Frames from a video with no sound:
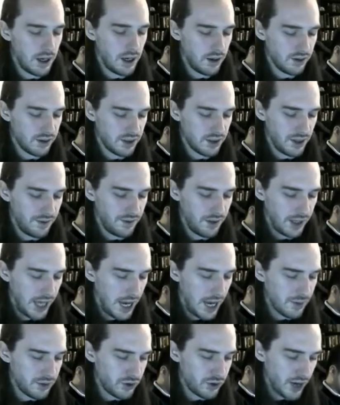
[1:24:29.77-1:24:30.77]
stuff like
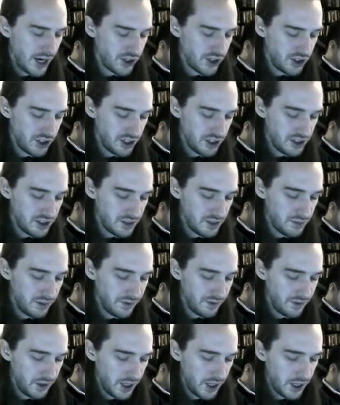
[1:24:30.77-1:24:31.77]
abstraction and
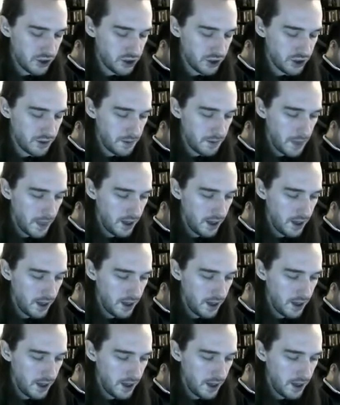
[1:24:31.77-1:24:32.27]
simplification,